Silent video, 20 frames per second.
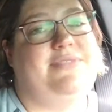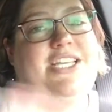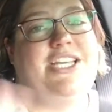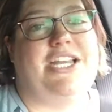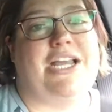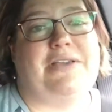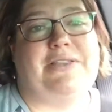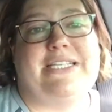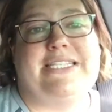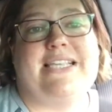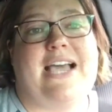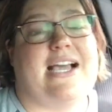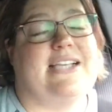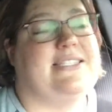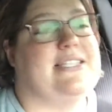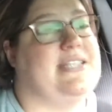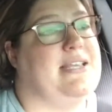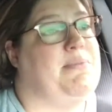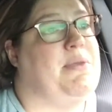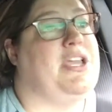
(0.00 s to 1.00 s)
You know, the
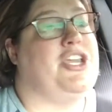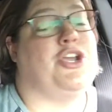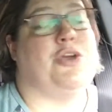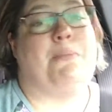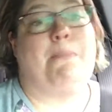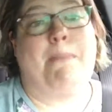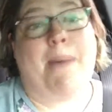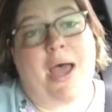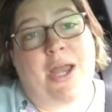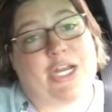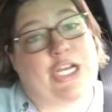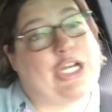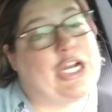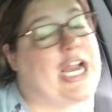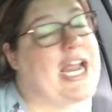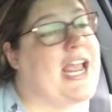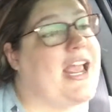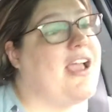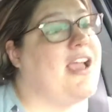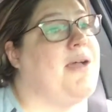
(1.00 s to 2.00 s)
sky's the limit. Your
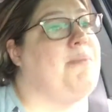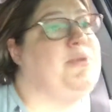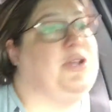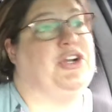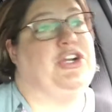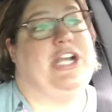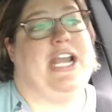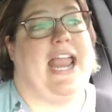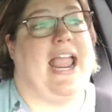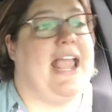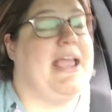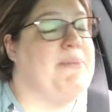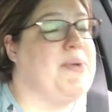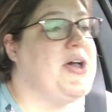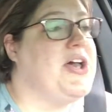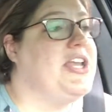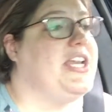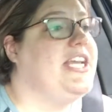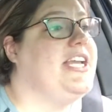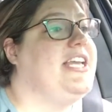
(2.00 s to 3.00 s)
monogram, your name
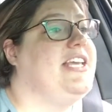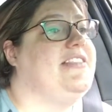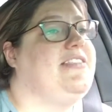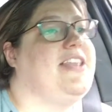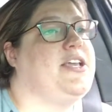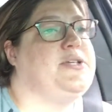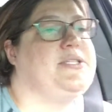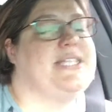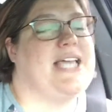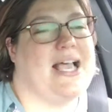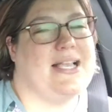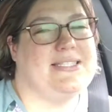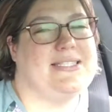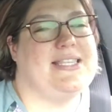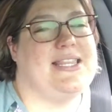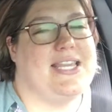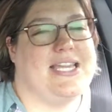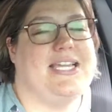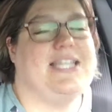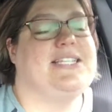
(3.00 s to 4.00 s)
on it, those kinds
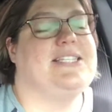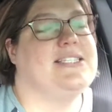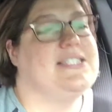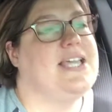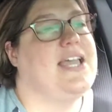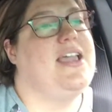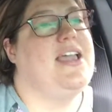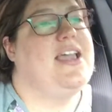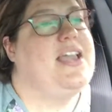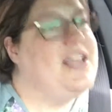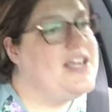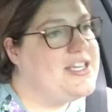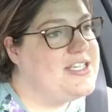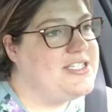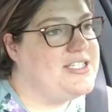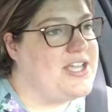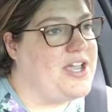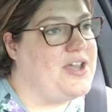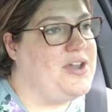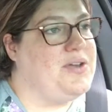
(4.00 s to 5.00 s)
of things.
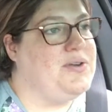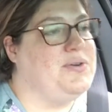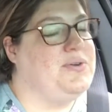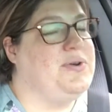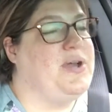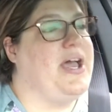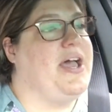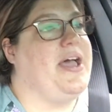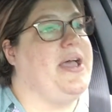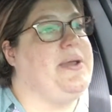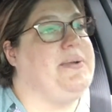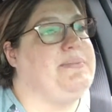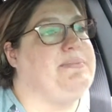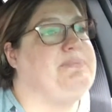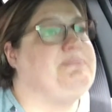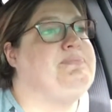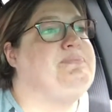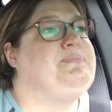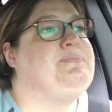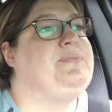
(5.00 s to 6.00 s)
So
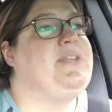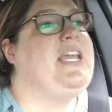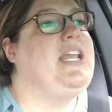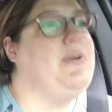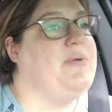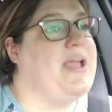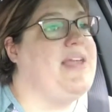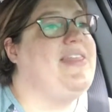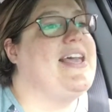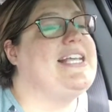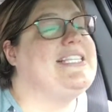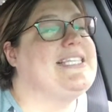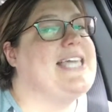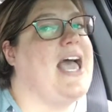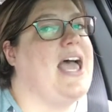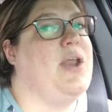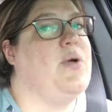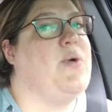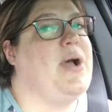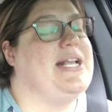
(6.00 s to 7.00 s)
anyway, that's
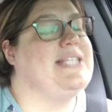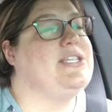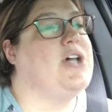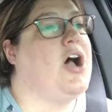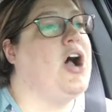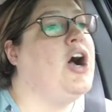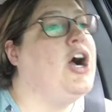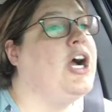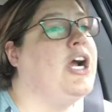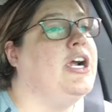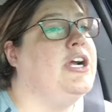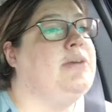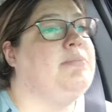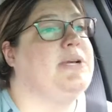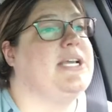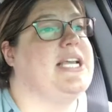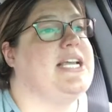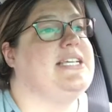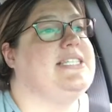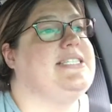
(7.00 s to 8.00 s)
kind of why it's hard,
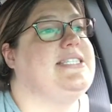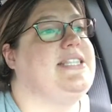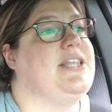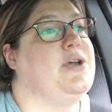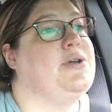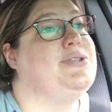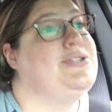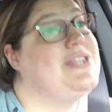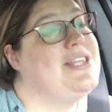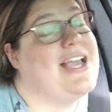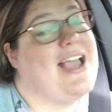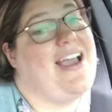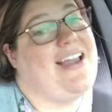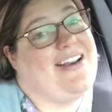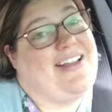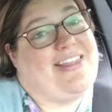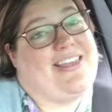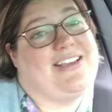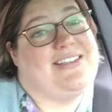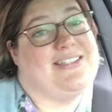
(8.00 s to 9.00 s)
because those are the
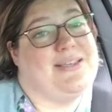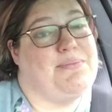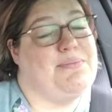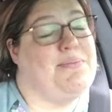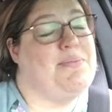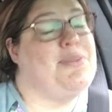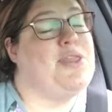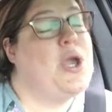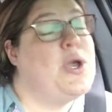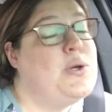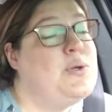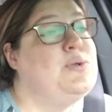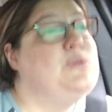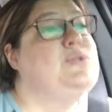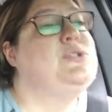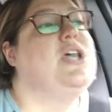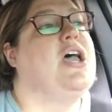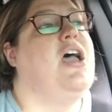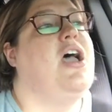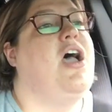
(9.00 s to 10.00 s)
kind of things
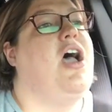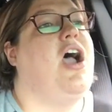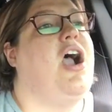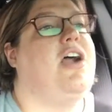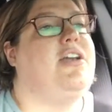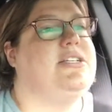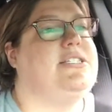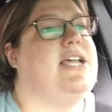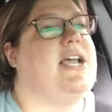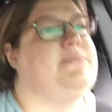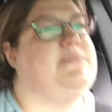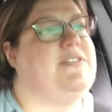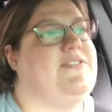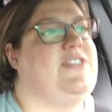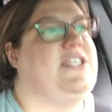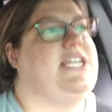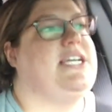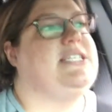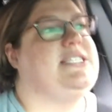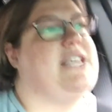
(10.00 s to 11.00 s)
those are the types of
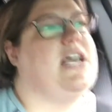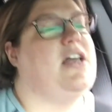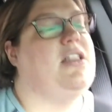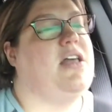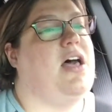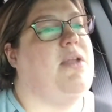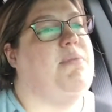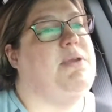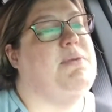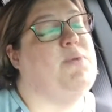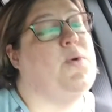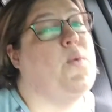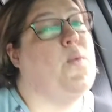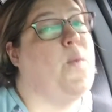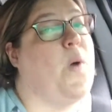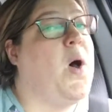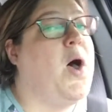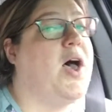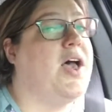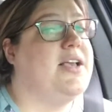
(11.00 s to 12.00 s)
things that a lot of people
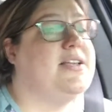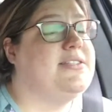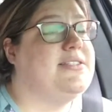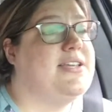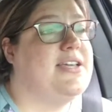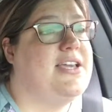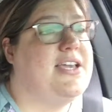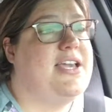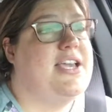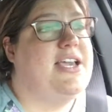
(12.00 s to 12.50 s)
want.